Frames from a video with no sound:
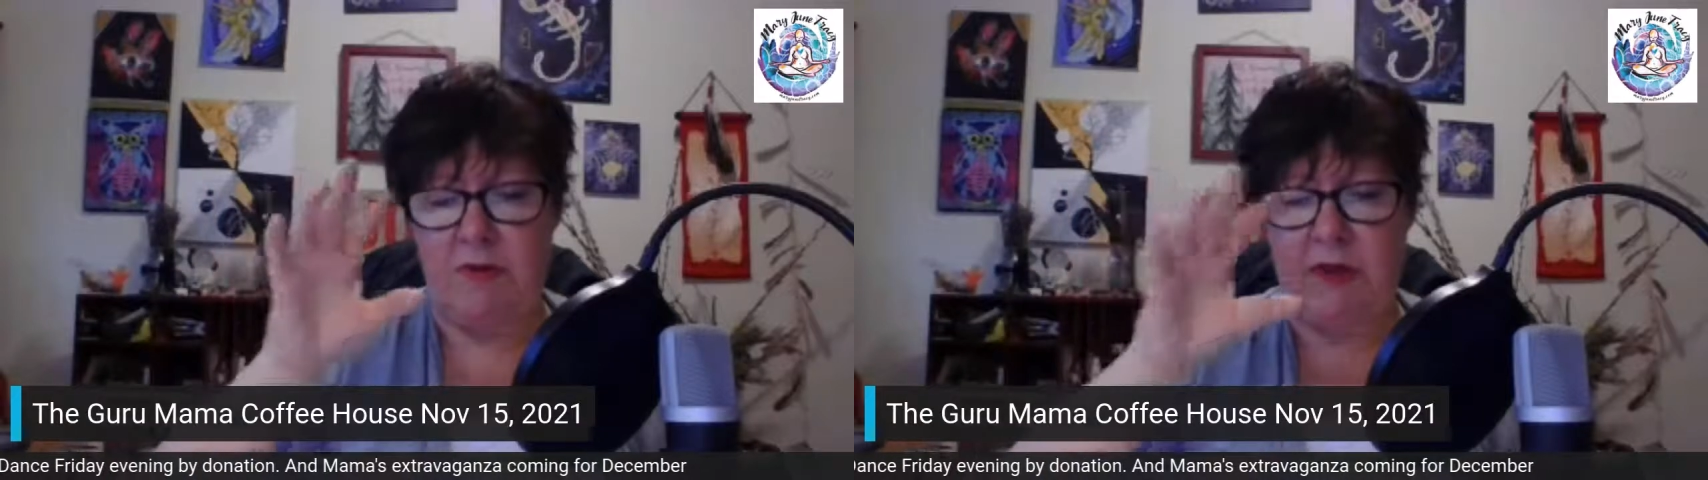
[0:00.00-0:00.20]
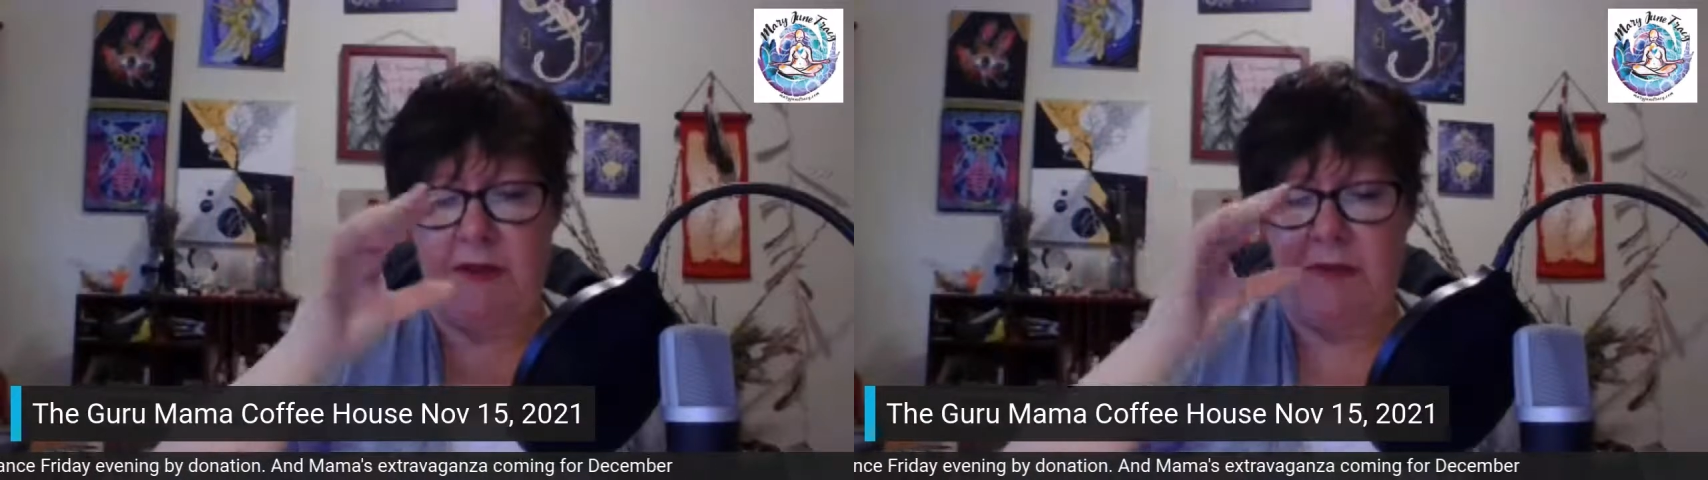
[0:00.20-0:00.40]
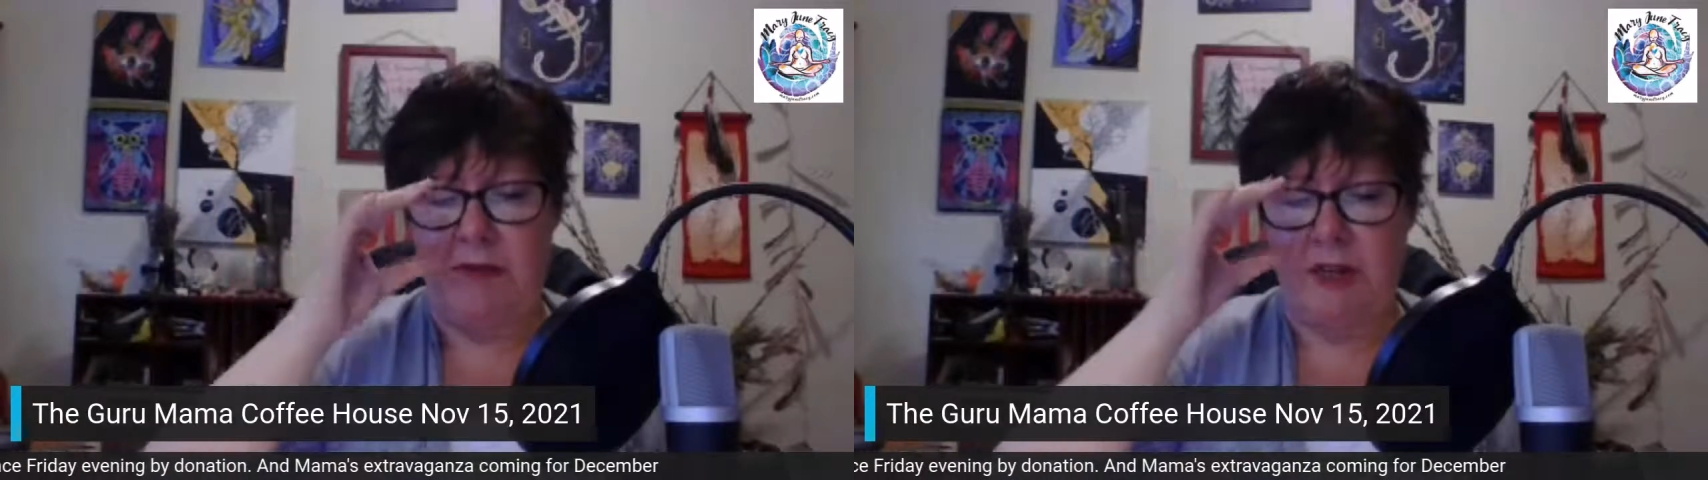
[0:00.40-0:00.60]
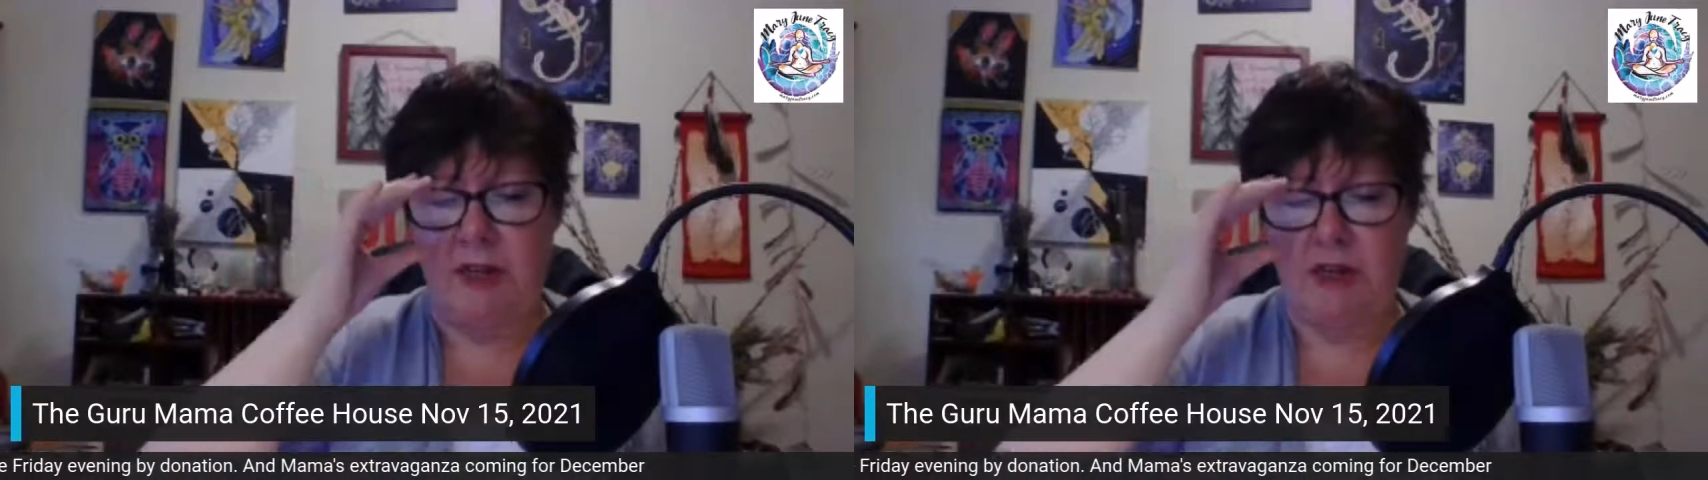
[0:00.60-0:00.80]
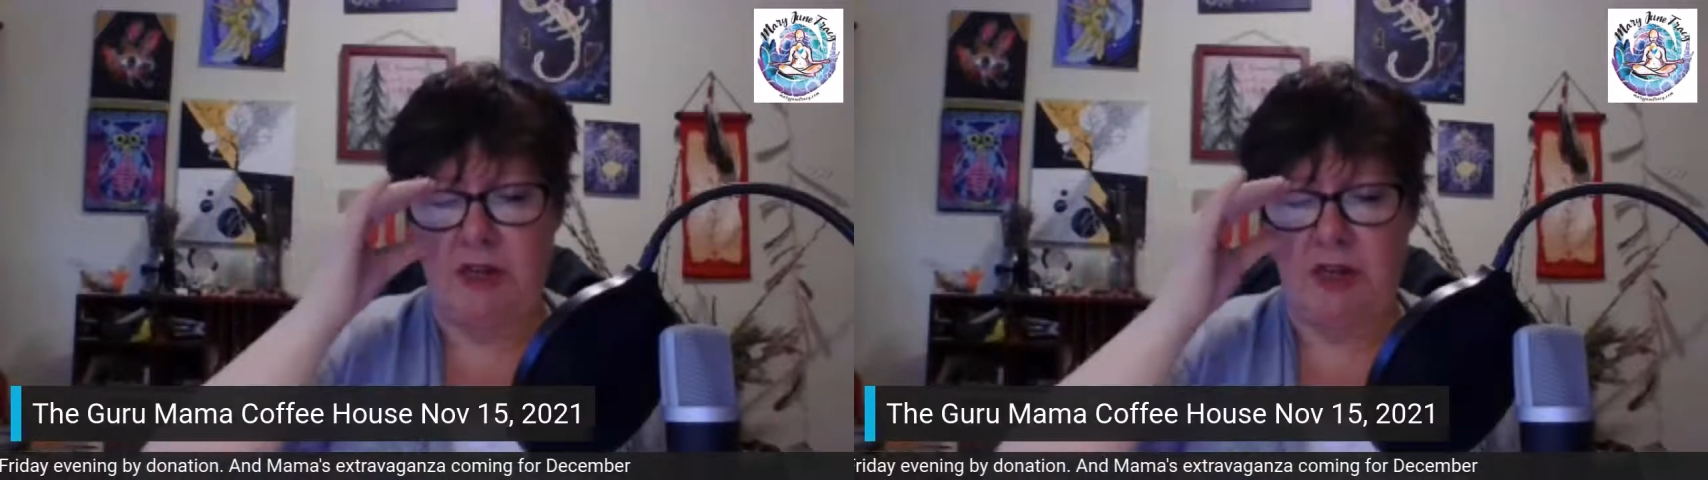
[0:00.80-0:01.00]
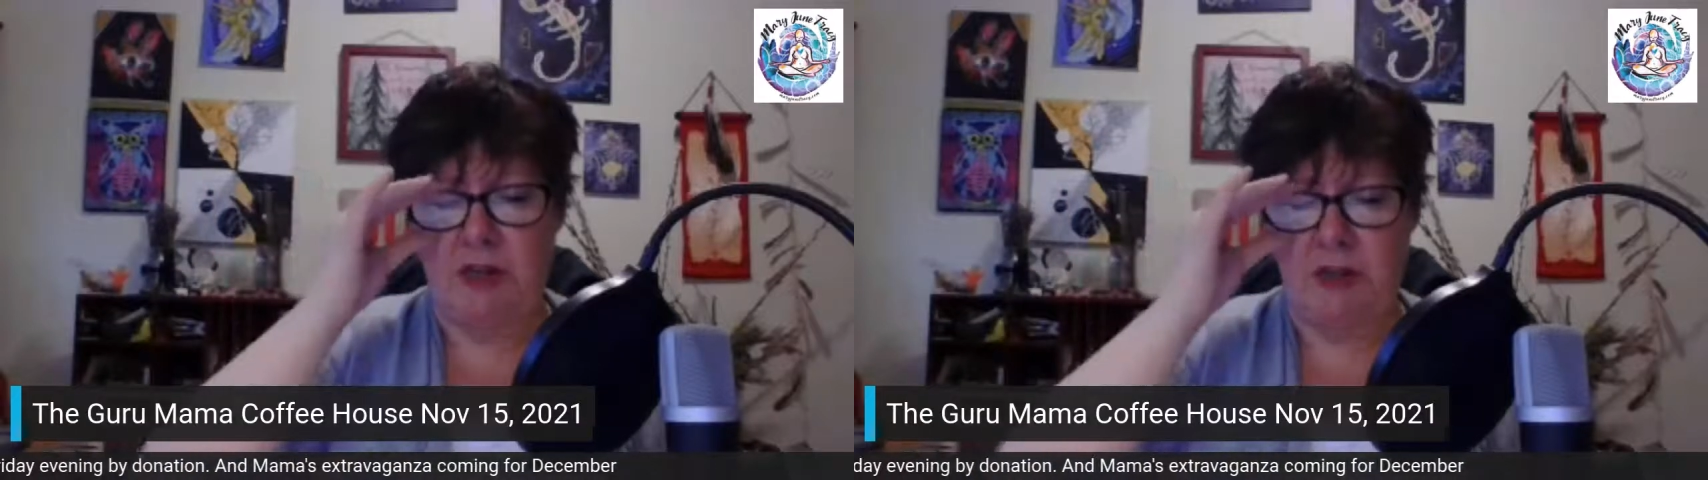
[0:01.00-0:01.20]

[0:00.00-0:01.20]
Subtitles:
you have your natal chart,